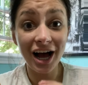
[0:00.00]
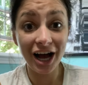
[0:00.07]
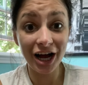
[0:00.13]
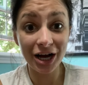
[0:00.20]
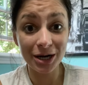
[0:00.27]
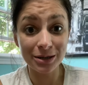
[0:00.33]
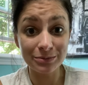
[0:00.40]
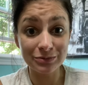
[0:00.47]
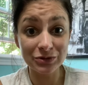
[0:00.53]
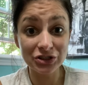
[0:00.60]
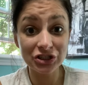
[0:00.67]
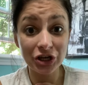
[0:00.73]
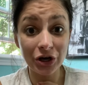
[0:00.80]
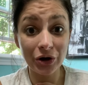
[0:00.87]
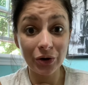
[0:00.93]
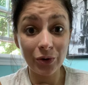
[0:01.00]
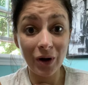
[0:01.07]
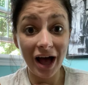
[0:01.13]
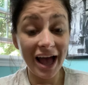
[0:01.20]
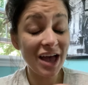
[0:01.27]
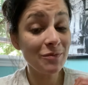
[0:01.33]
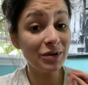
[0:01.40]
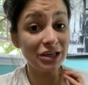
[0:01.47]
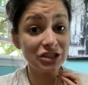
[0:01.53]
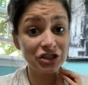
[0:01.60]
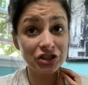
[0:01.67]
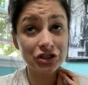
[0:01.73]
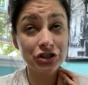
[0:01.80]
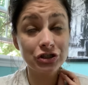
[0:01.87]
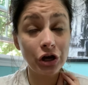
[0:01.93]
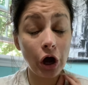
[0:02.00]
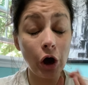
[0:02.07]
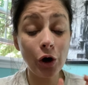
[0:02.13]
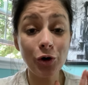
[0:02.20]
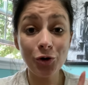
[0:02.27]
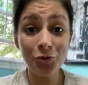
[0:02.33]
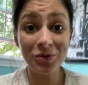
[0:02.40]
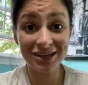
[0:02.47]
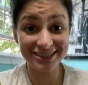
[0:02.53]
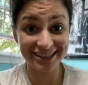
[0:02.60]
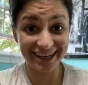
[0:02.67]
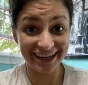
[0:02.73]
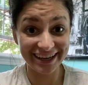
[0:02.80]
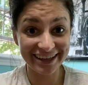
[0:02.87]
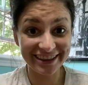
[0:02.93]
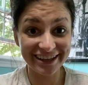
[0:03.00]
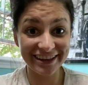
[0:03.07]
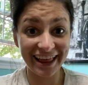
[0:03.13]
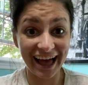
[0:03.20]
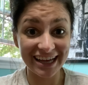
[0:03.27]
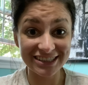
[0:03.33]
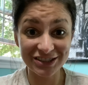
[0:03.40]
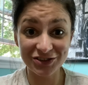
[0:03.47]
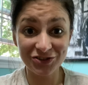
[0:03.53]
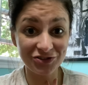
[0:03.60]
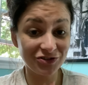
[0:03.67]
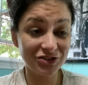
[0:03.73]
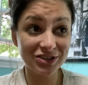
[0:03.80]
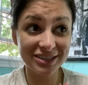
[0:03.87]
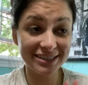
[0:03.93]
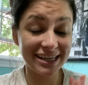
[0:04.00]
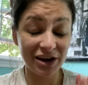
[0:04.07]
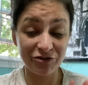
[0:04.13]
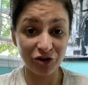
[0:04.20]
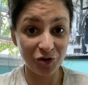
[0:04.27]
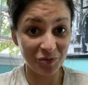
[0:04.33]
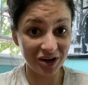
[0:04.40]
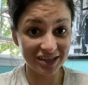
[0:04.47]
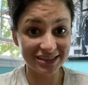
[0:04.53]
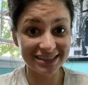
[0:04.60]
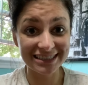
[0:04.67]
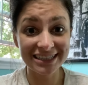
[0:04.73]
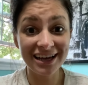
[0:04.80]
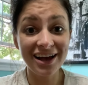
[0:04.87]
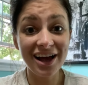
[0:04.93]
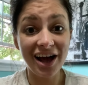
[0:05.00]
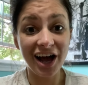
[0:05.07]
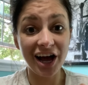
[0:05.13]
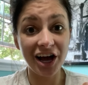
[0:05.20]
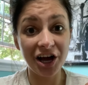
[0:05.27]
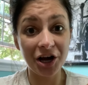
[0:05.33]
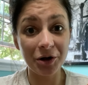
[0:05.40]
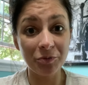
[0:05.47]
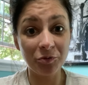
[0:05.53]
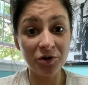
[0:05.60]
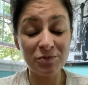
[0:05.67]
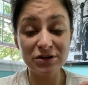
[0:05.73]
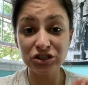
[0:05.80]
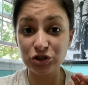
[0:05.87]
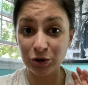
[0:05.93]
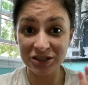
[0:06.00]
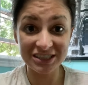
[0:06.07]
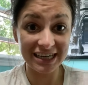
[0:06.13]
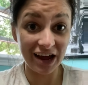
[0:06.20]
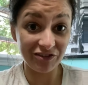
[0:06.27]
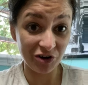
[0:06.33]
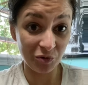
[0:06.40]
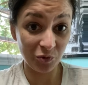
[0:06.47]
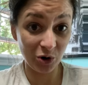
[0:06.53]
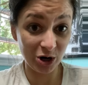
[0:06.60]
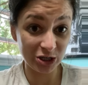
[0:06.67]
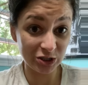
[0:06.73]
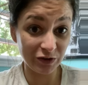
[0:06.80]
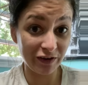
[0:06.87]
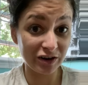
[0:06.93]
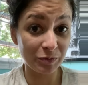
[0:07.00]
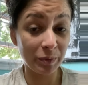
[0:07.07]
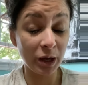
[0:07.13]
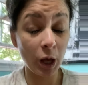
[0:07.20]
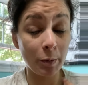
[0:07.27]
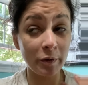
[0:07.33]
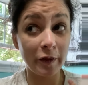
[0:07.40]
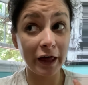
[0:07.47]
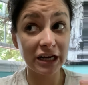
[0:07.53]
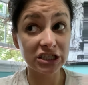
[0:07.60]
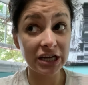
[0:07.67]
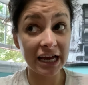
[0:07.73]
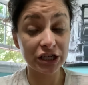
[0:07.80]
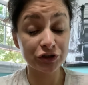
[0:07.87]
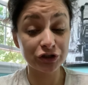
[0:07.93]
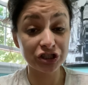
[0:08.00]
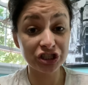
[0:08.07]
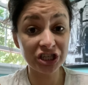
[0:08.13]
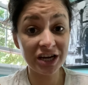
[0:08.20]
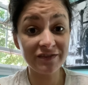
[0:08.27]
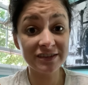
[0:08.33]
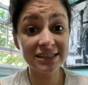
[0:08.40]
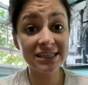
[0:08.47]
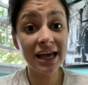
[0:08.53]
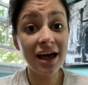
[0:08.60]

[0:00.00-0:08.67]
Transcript: Um, so I have been so busy the last several months. Um, we've been short-staffed at work, so I've had to pick up a lot of extra shifts.